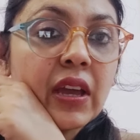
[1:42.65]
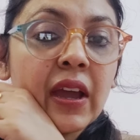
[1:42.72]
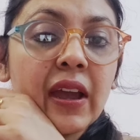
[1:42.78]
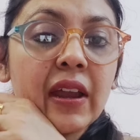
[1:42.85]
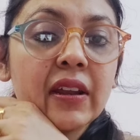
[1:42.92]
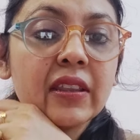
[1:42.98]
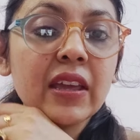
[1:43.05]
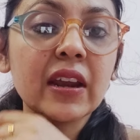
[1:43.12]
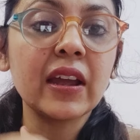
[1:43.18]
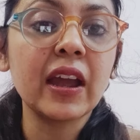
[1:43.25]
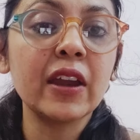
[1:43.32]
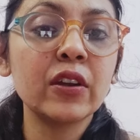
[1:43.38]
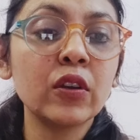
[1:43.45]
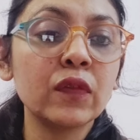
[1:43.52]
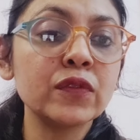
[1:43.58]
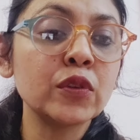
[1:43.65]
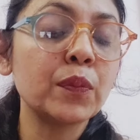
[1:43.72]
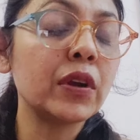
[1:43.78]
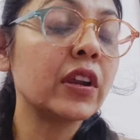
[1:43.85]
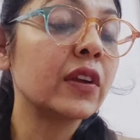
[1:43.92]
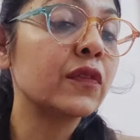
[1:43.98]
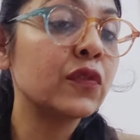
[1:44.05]
and they're kind of
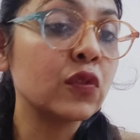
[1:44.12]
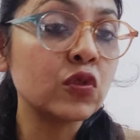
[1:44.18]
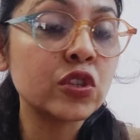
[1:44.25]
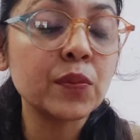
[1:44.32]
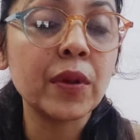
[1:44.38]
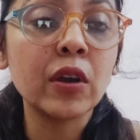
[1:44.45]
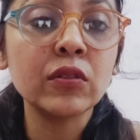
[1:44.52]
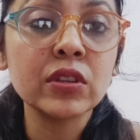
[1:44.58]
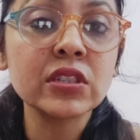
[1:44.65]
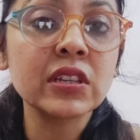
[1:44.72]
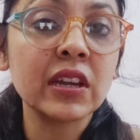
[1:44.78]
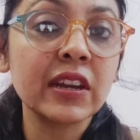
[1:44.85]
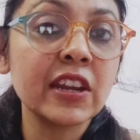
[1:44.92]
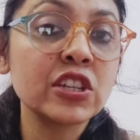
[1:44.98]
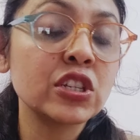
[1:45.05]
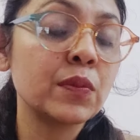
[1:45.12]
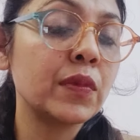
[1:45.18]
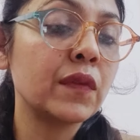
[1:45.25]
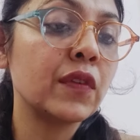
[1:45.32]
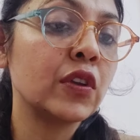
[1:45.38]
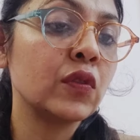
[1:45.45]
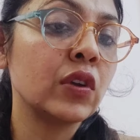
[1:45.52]
super confused about this connection
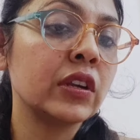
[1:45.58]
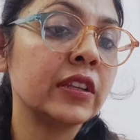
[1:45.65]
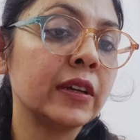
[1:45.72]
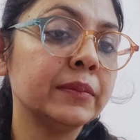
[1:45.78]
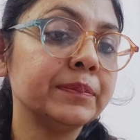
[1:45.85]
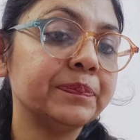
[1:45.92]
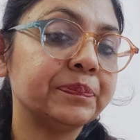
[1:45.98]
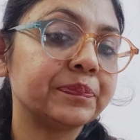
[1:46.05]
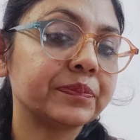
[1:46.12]
between you and them.